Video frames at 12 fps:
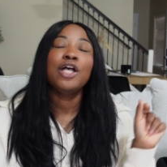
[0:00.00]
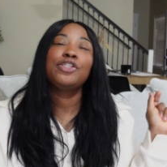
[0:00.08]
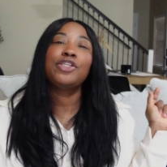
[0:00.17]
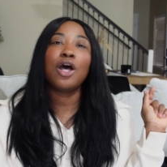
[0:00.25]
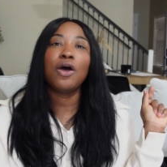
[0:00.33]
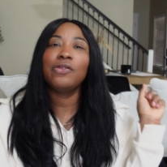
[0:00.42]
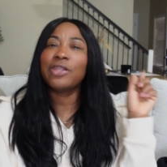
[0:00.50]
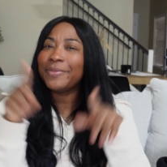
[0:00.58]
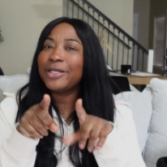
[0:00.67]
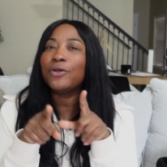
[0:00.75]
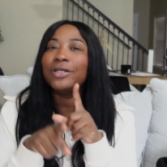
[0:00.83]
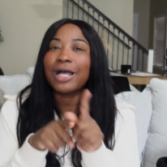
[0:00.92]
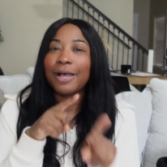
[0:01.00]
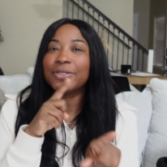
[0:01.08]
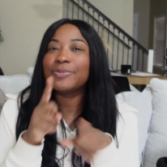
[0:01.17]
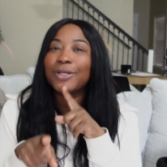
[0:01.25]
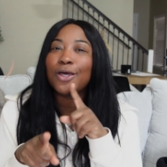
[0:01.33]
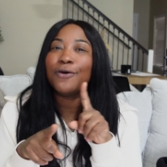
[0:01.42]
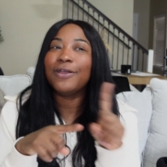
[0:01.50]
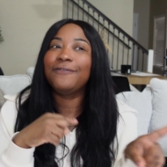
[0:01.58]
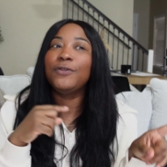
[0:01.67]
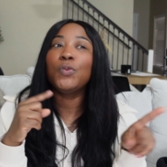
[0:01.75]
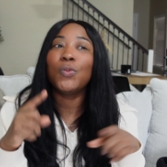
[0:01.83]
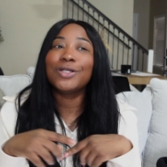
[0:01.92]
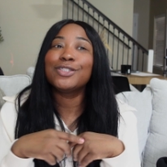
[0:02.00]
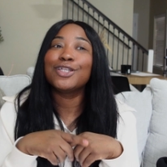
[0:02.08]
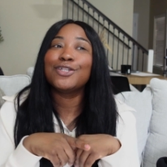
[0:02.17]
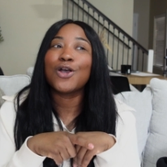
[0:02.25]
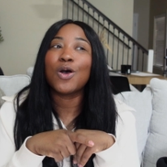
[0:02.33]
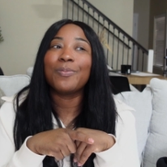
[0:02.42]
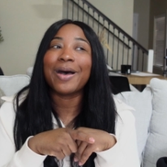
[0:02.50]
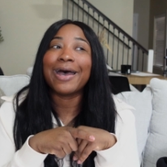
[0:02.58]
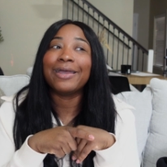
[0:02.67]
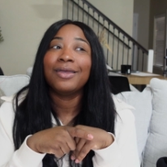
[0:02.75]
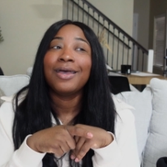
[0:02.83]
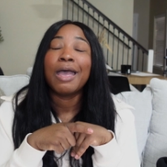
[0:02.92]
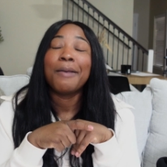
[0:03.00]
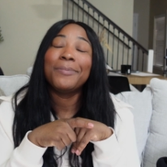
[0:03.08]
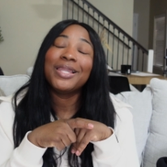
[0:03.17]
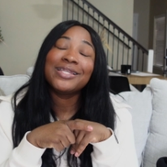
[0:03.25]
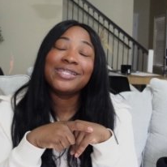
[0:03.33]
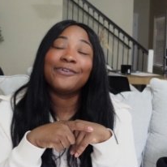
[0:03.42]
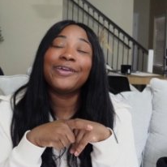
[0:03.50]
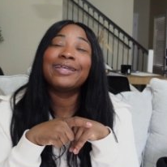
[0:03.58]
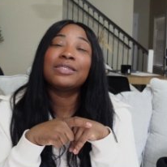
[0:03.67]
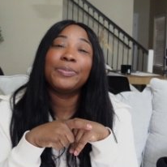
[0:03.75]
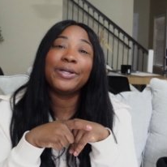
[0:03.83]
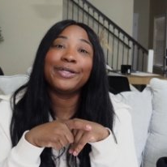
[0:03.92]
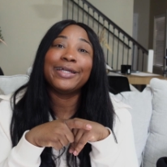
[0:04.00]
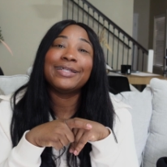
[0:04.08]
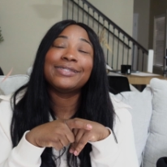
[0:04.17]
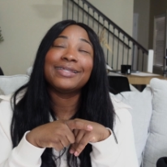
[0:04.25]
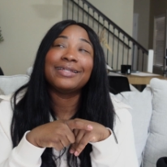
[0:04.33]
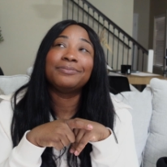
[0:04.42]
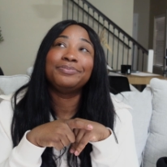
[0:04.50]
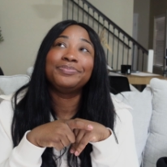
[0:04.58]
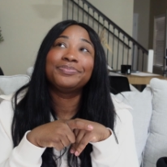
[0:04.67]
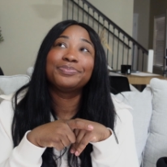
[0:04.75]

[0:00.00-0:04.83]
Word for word: So let me know in the comments below if you want to know my military experience and